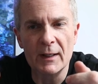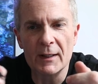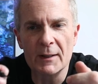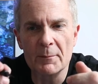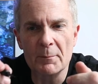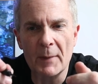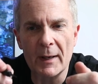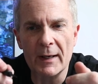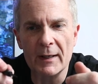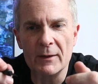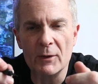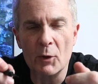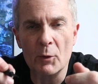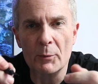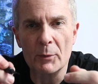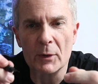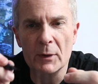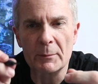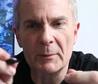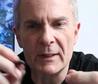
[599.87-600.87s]
in my
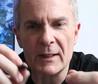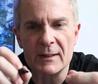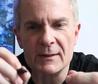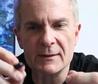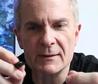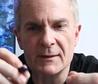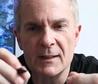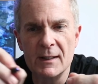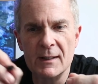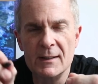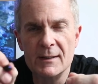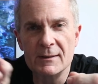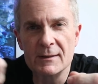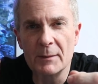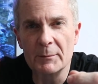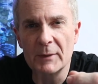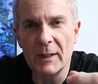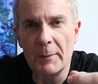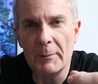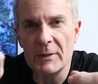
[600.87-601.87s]
notebook because
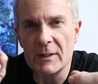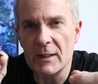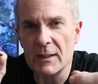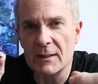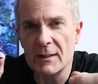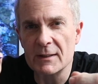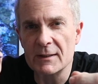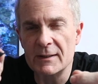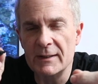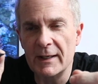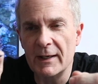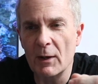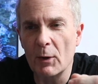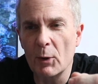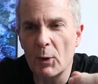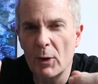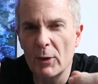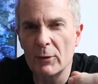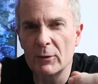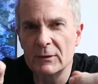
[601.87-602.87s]
sometimes I just need a
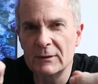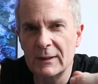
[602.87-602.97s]
little